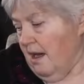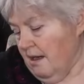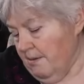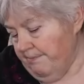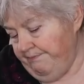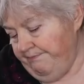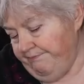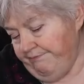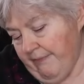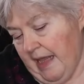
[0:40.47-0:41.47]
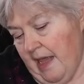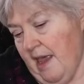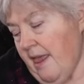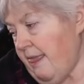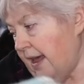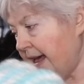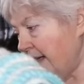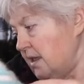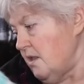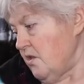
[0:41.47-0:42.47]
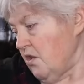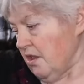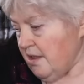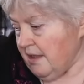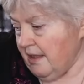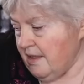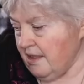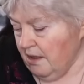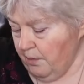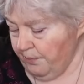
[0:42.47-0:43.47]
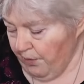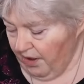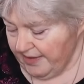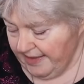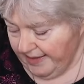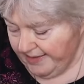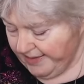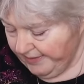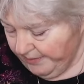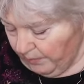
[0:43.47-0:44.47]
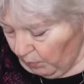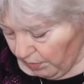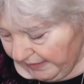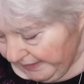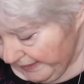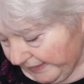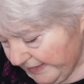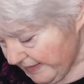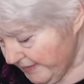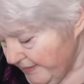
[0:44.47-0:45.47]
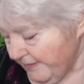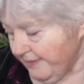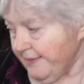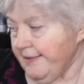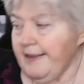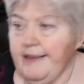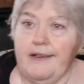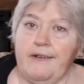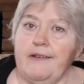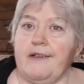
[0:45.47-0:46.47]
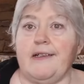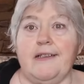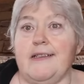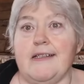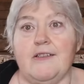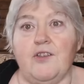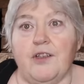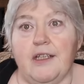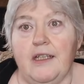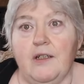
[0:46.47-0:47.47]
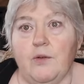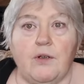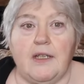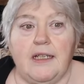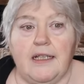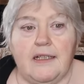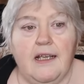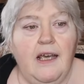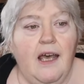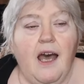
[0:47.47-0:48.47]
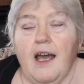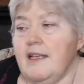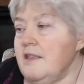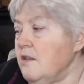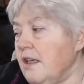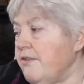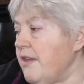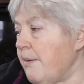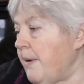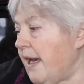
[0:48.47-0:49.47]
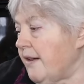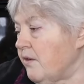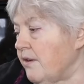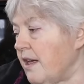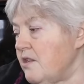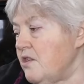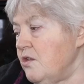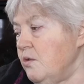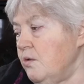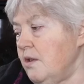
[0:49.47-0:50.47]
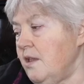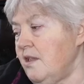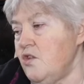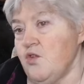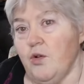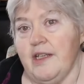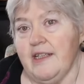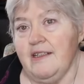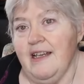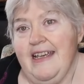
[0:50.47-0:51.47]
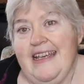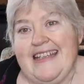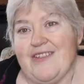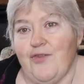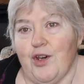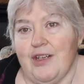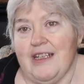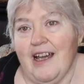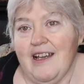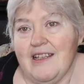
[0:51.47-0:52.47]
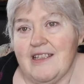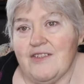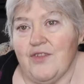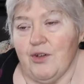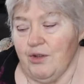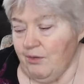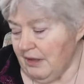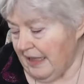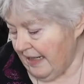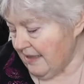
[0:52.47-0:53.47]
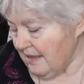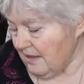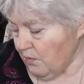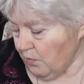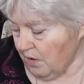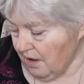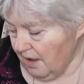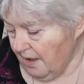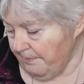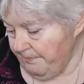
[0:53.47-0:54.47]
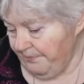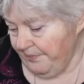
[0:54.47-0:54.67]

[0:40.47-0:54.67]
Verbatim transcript: Um, that is just a slow process, working it, you know, continually working it. I do love that pattern. I do enjoy it. It's very nice, very relaxing to work on.